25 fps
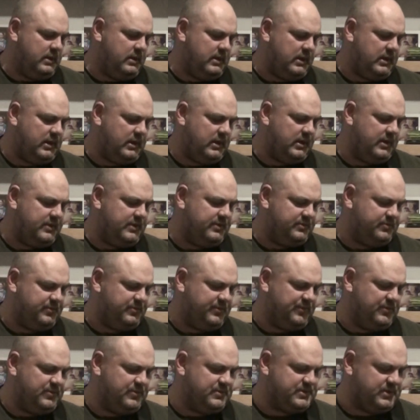And
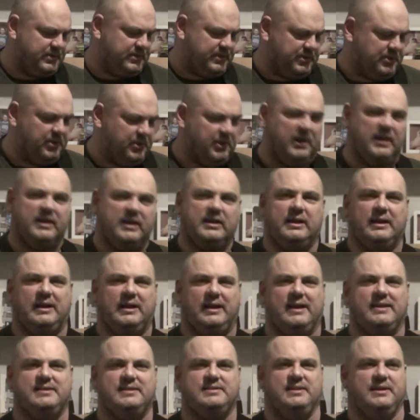we've also got a
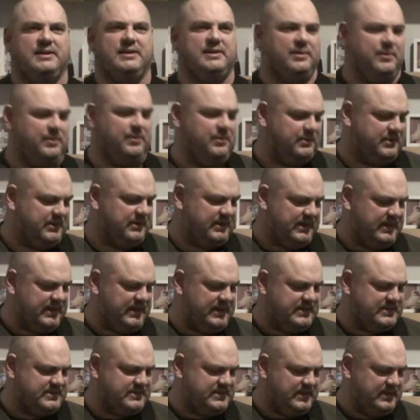classic old
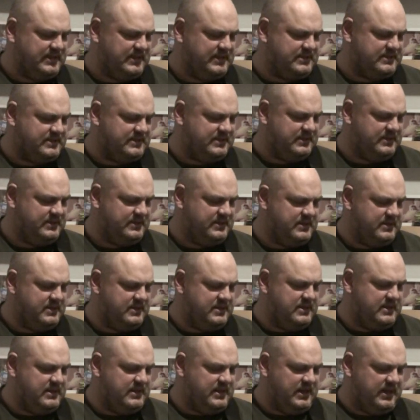80s
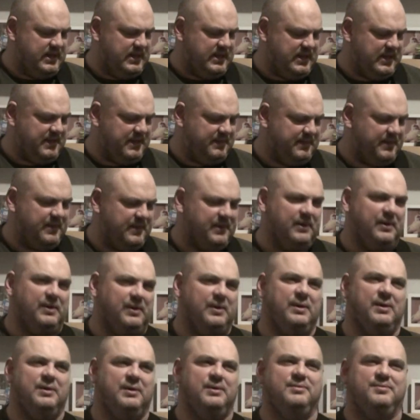
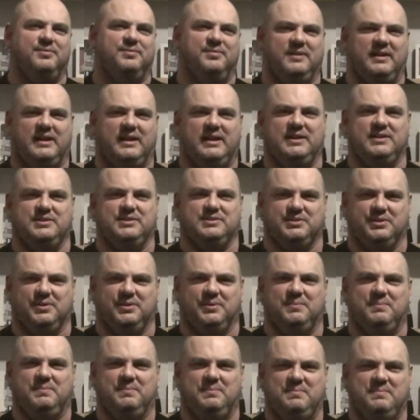Yamaha flanger.